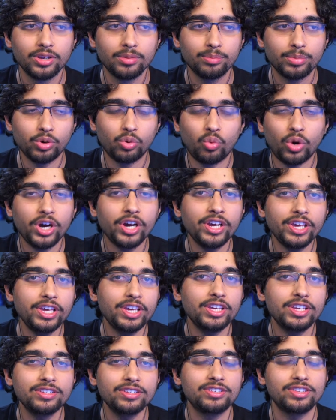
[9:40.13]
But why
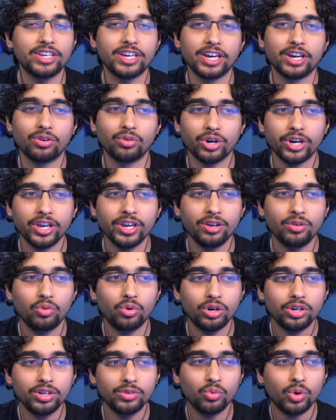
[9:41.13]
is that, right?
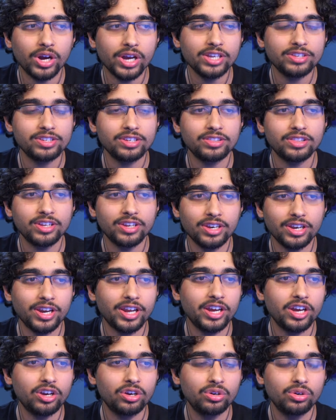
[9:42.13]
Why is it that
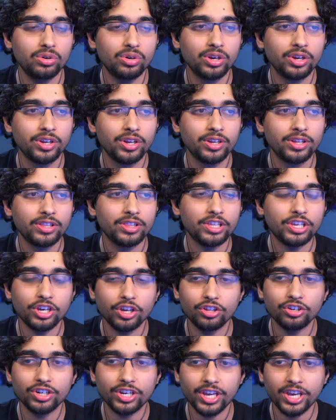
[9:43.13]
now, the
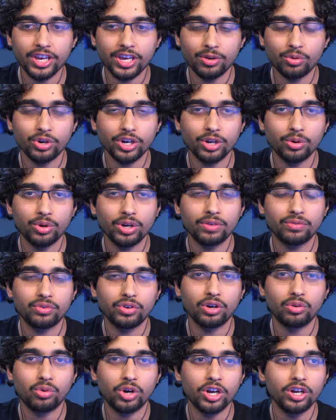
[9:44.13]
other day when I went for a
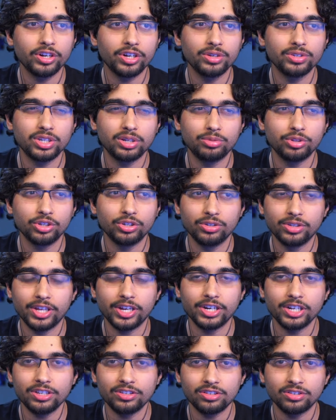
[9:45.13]
walk, I was able to do that
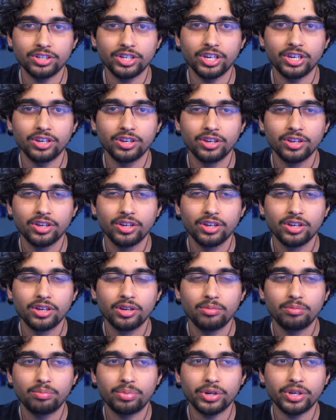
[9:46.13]
easily,
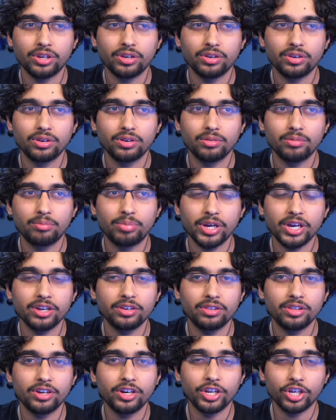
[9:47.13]
but back
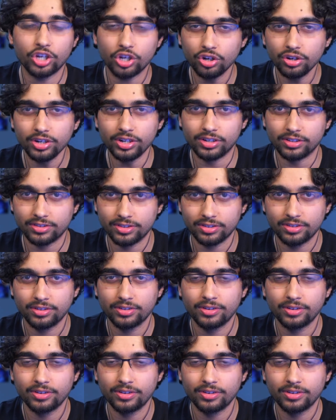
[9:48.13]
then I couldn't?